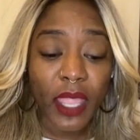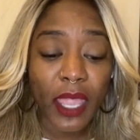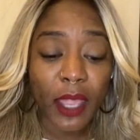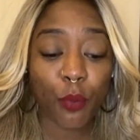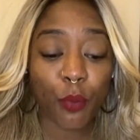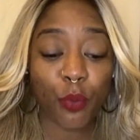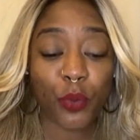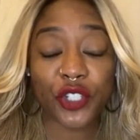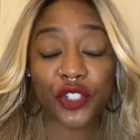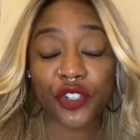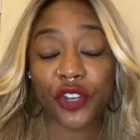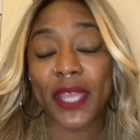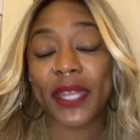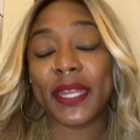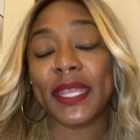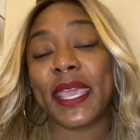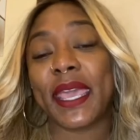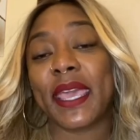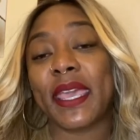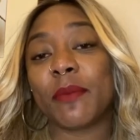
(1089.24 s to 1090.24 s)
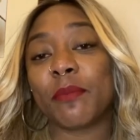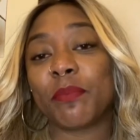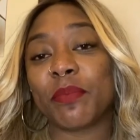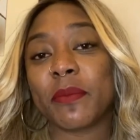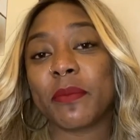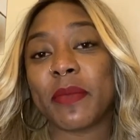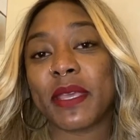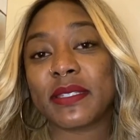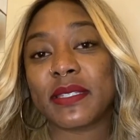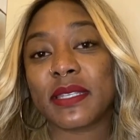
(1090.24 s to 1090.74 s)
uh, we try to get
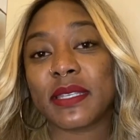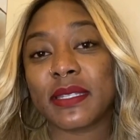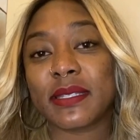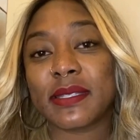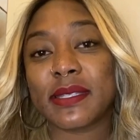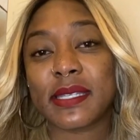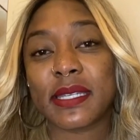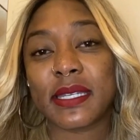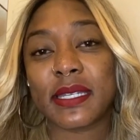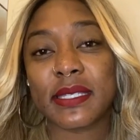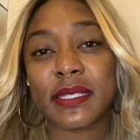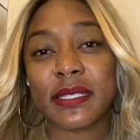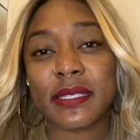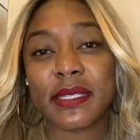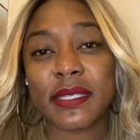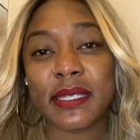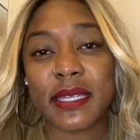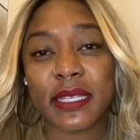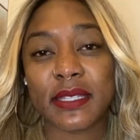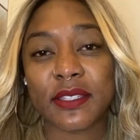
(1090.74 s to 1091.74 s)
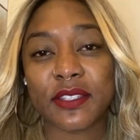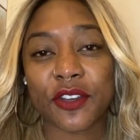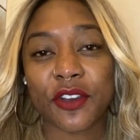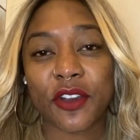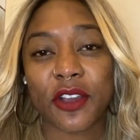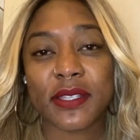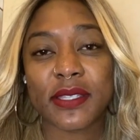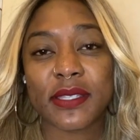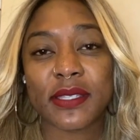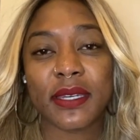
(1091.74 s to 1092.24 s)
implemented in cities and states
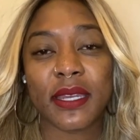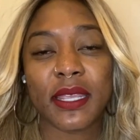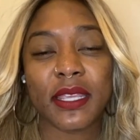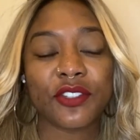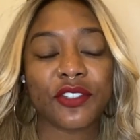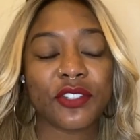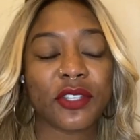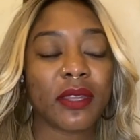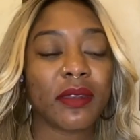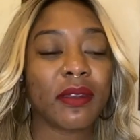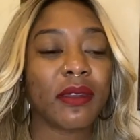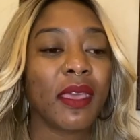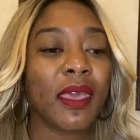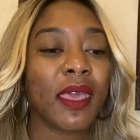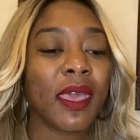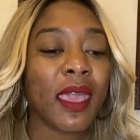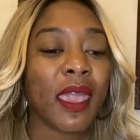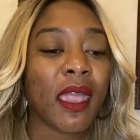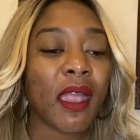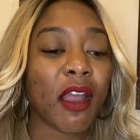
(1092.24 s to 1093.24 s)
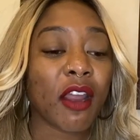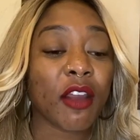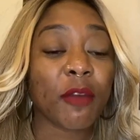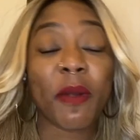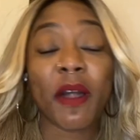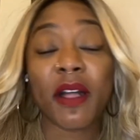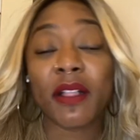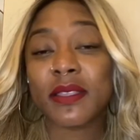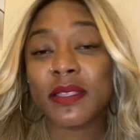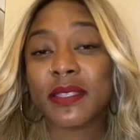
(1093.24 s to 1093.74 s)
across the nation.
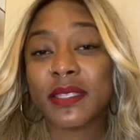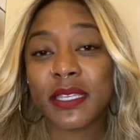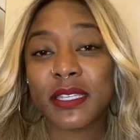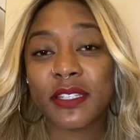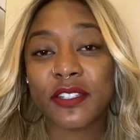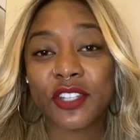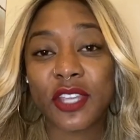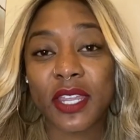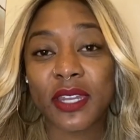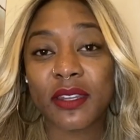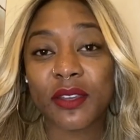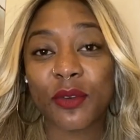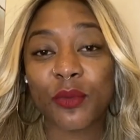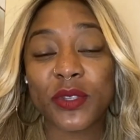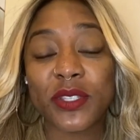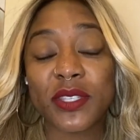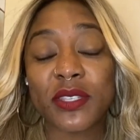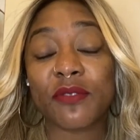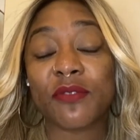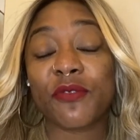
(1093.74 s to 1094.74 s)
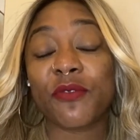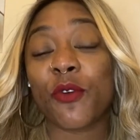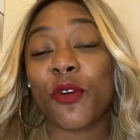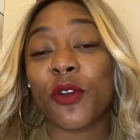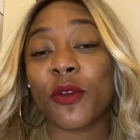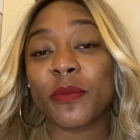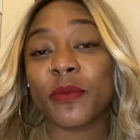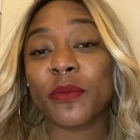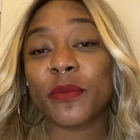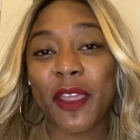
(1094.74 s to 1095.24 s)
Our policy agenda was
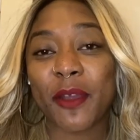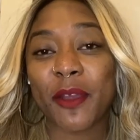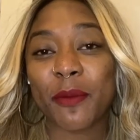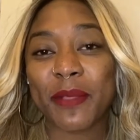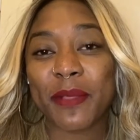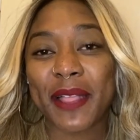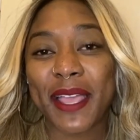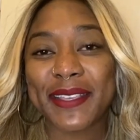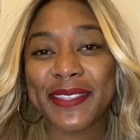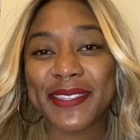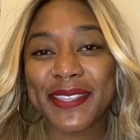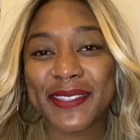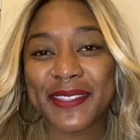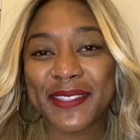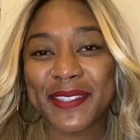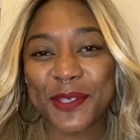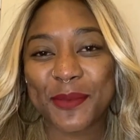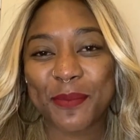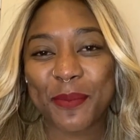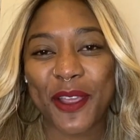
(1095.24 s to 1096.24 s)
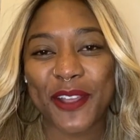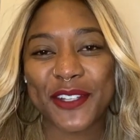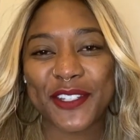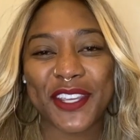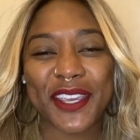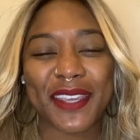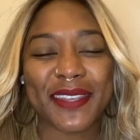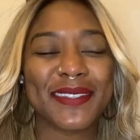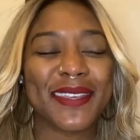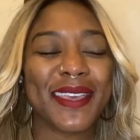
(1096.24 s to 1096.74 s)
informed by our Black Census
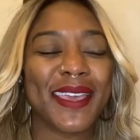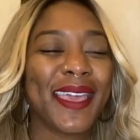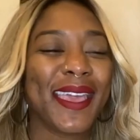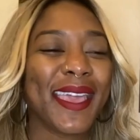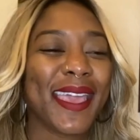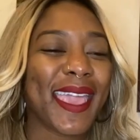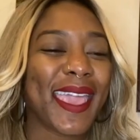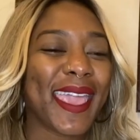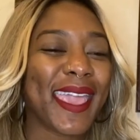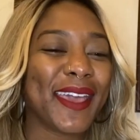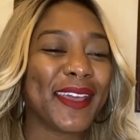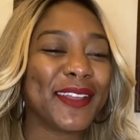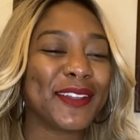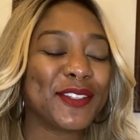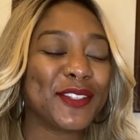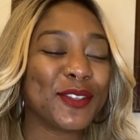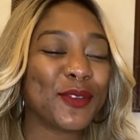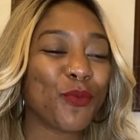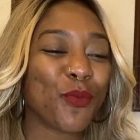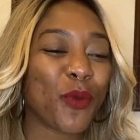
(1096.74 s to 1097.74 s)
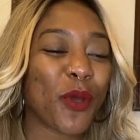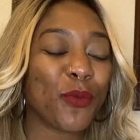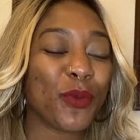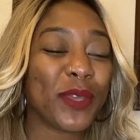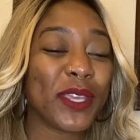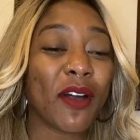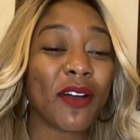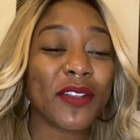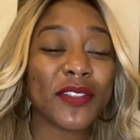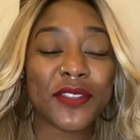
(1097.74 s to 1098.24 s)
Project. And what
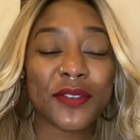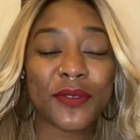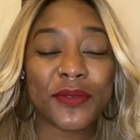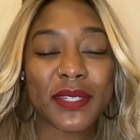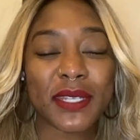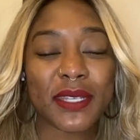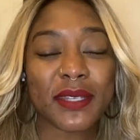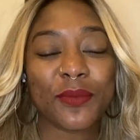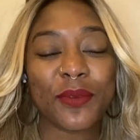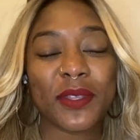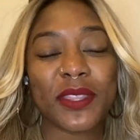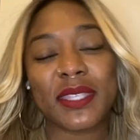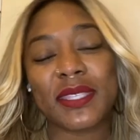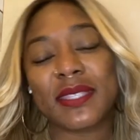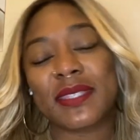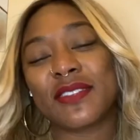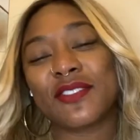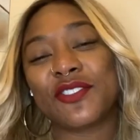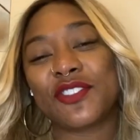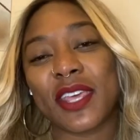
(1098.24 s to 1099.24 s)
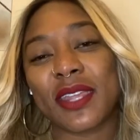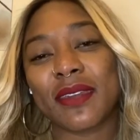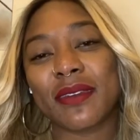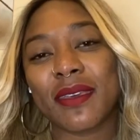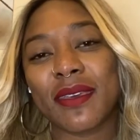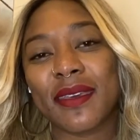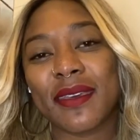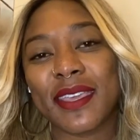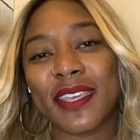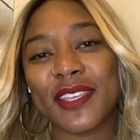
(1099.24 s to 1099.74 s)
we also did with this
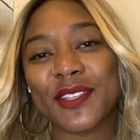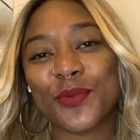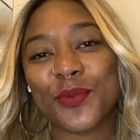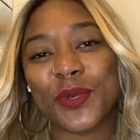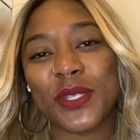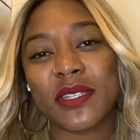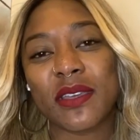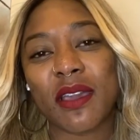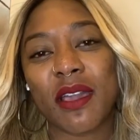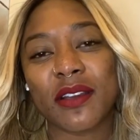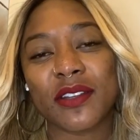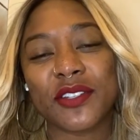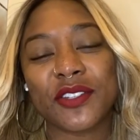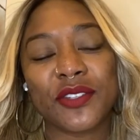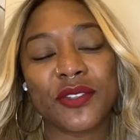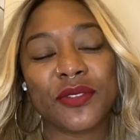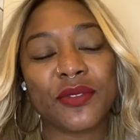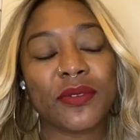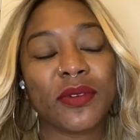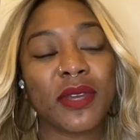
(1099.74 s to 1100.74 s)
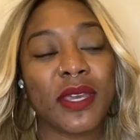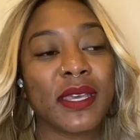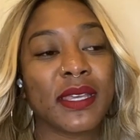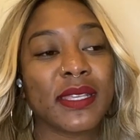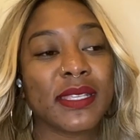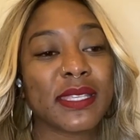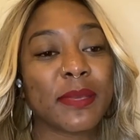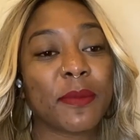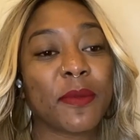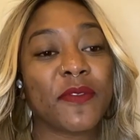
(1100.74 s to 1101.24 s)
agenda is we talked to
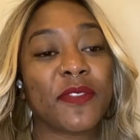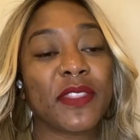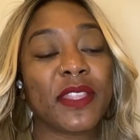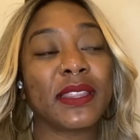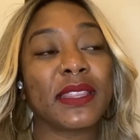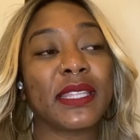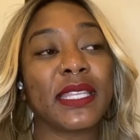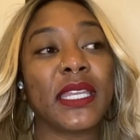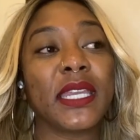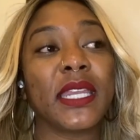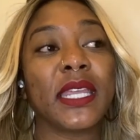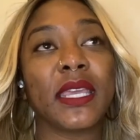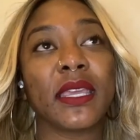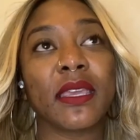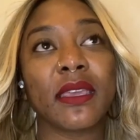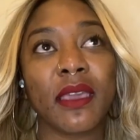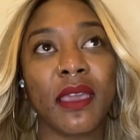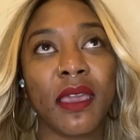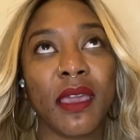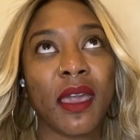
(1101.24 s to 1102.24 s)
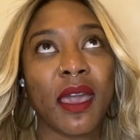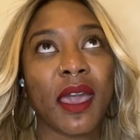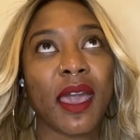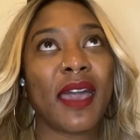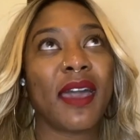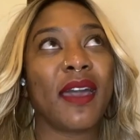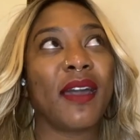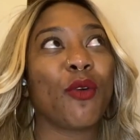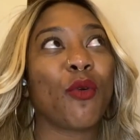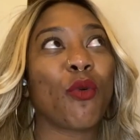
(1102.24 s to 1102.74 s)
some of the leading
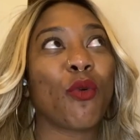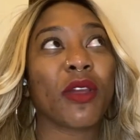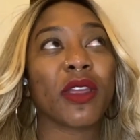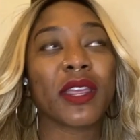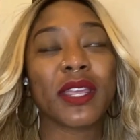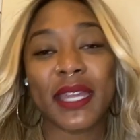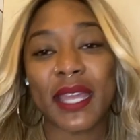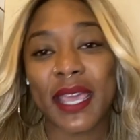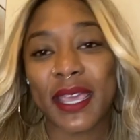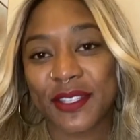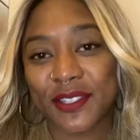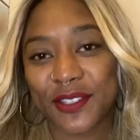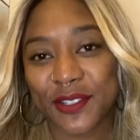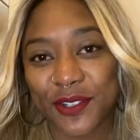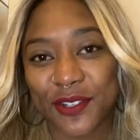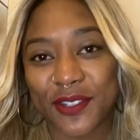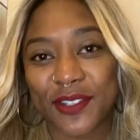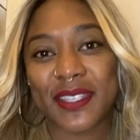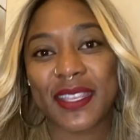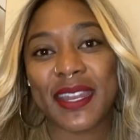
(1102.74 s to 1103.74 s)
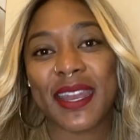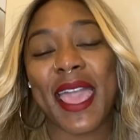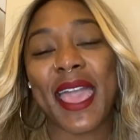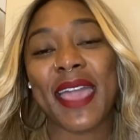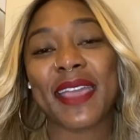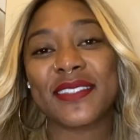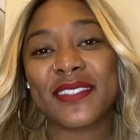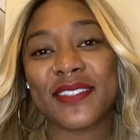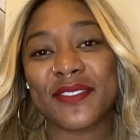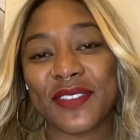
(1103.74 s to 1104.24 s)
uh, organizers and
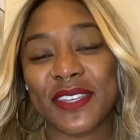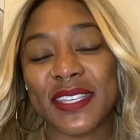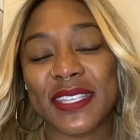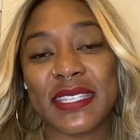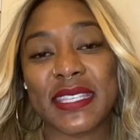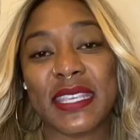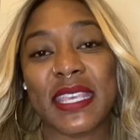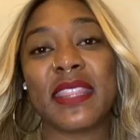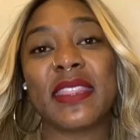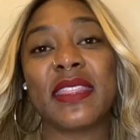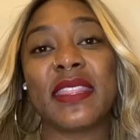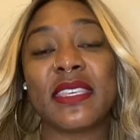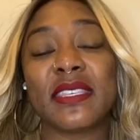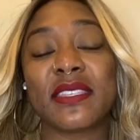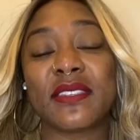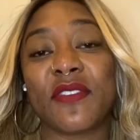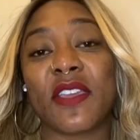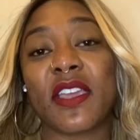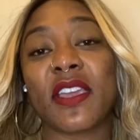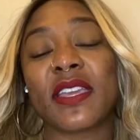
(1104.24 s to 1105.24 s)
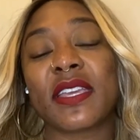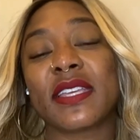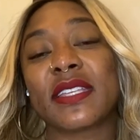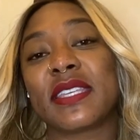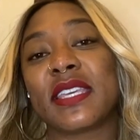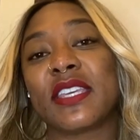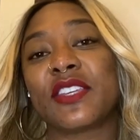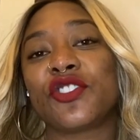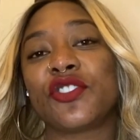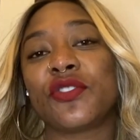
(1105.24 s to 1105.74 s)
activists in these
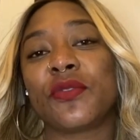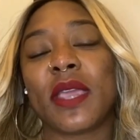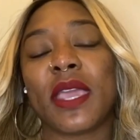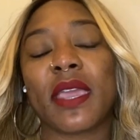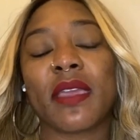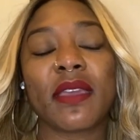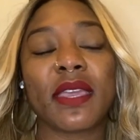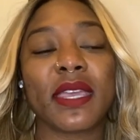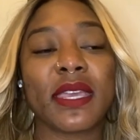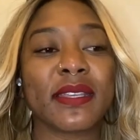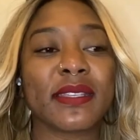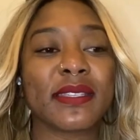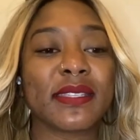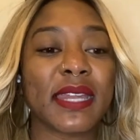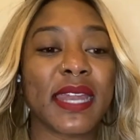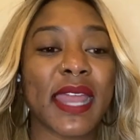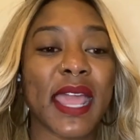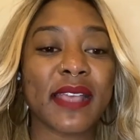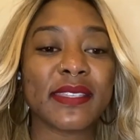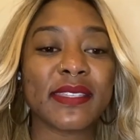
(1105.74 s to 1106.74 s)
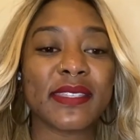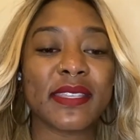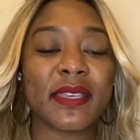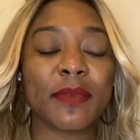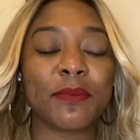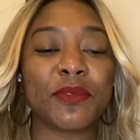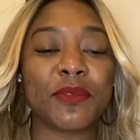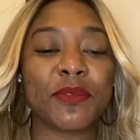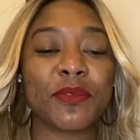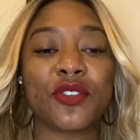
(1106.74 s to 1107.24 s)
various issue areas and asked
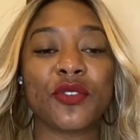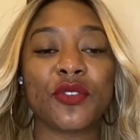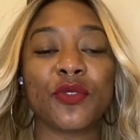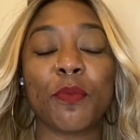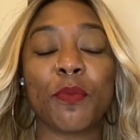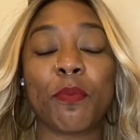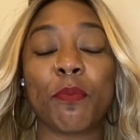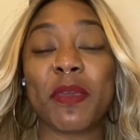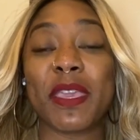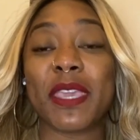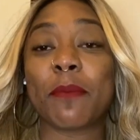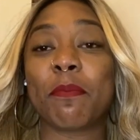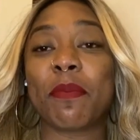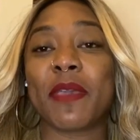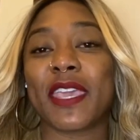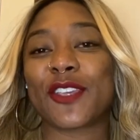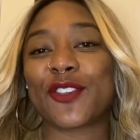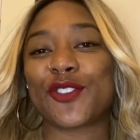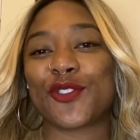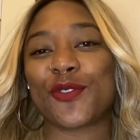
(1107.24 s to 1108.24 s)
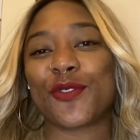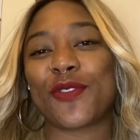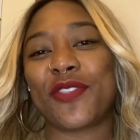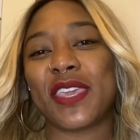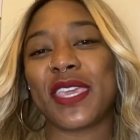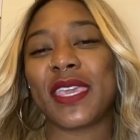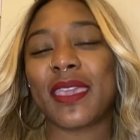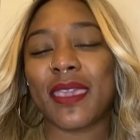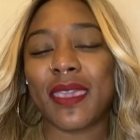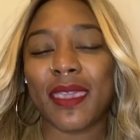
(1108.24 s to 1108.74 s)
them to do big picture
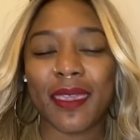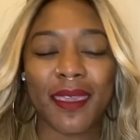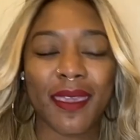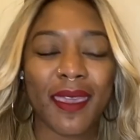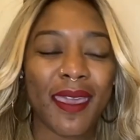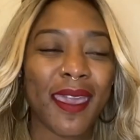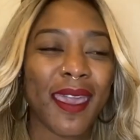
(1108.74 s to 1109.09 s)
thinking.